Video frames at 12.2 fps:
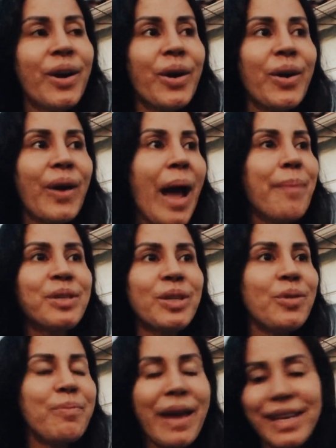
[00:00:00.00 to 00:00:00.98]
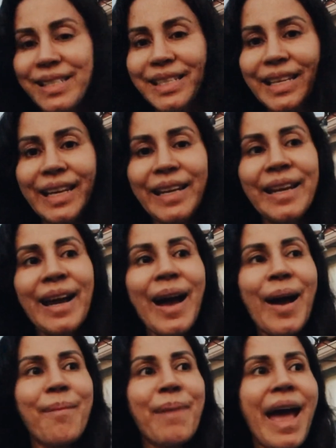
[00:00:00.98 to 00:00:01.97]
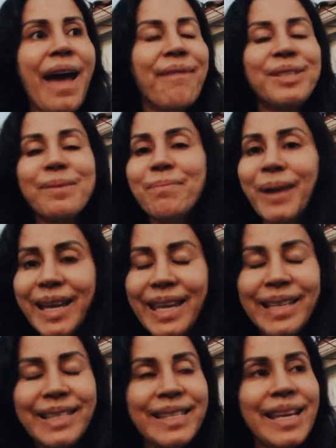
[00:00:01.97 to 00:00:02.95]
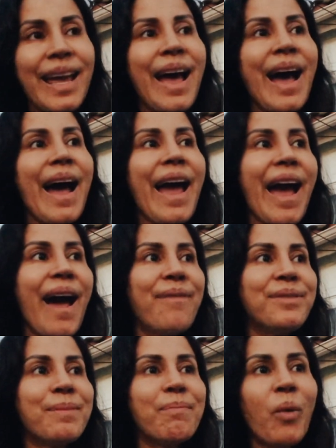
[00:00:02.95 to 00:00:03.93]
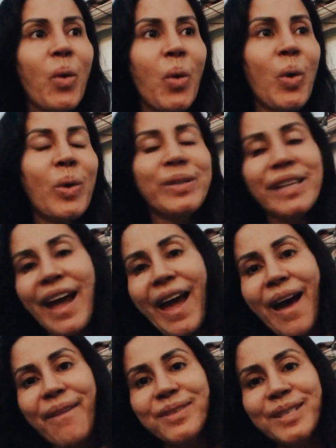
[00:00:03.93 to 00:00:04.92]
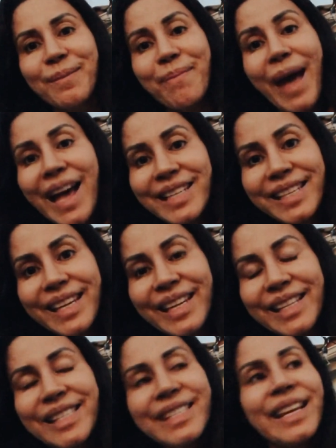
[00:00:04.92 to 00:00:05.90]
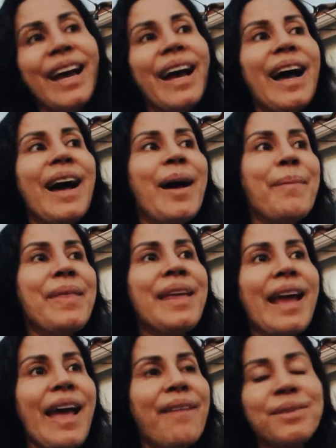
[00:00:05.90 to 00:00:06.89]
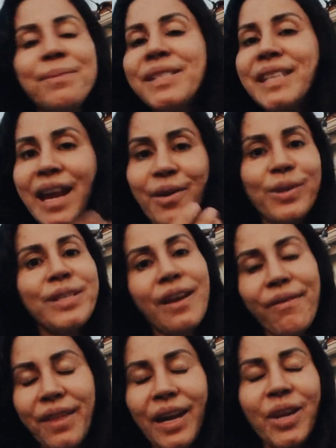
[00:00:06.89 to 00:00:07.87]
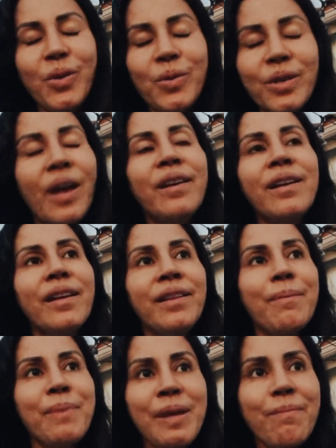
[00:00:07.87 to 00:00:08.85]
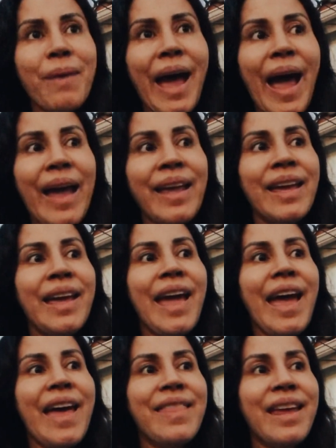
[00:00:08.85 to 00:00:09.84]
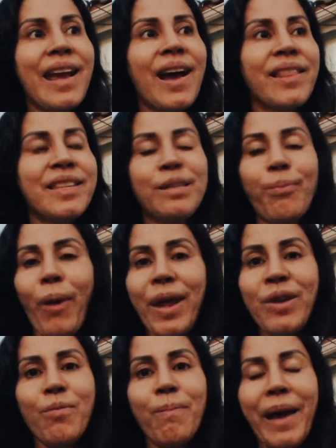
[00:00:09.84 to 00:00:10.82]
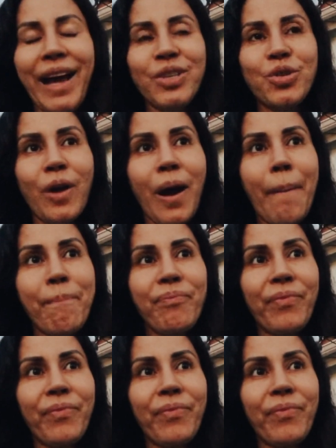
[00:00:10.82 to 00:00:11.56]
her absolute best in. I have some buckets, I have some bowls, I have some baskets, and then I have some standard stuff that I use on the bean bag. And then I got this brand new backdrop